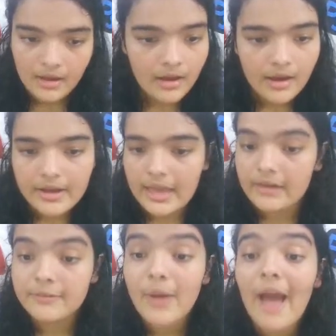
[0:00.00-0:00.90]
Again,
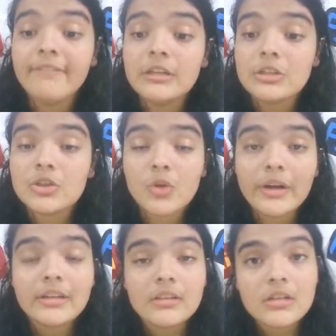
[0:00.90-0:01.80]
if you haven't
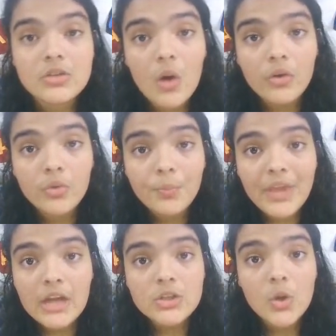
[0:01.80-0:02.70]
joined the Discord group
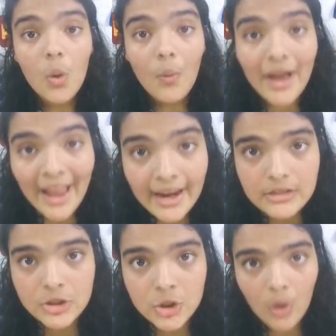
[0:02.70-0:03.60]
yet, go
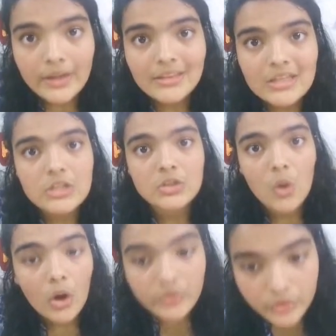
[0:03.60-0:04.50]
ahead, join the
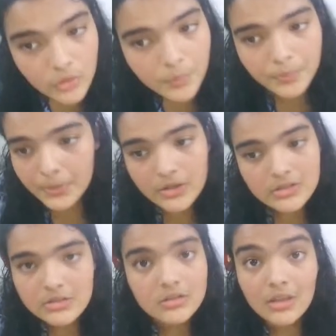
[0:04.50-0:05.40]
Discord group,
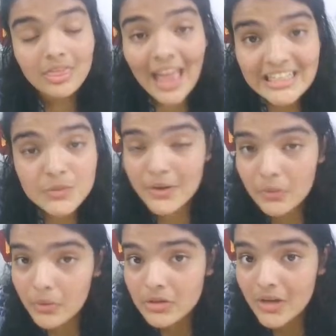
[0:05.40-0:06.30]
because that's where you're
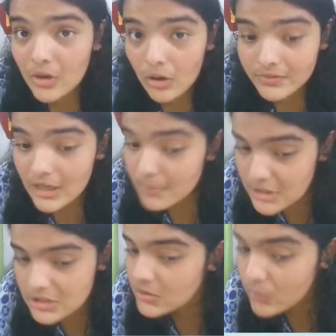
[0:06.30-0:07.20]
going to get all of the
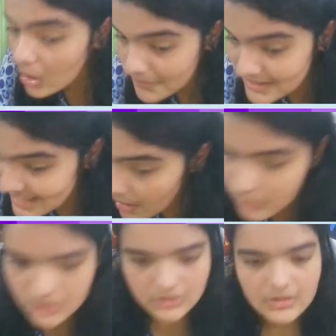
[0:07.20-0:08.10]
images. Do not miss
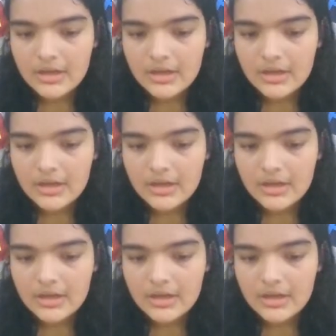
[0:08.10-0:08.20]
out.